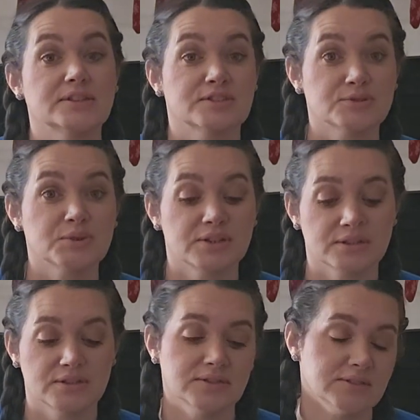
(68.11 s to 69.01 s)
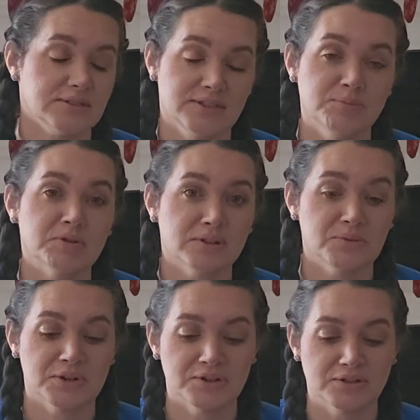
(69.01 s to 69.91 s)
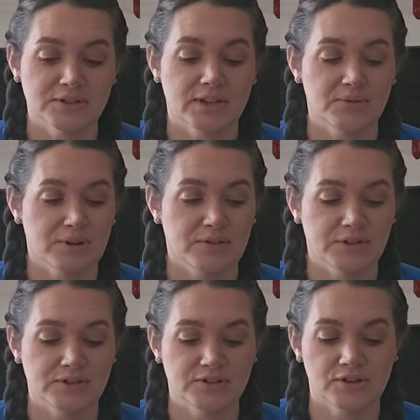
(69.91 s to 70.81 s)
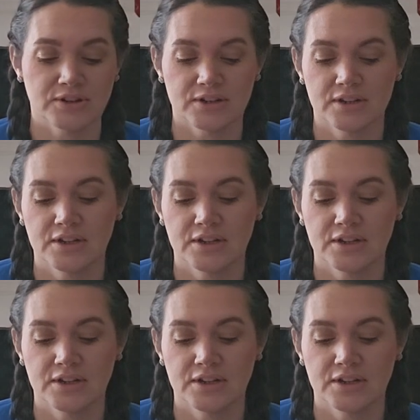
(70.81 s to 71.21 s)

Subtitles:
this is typically what it looks like when I first start.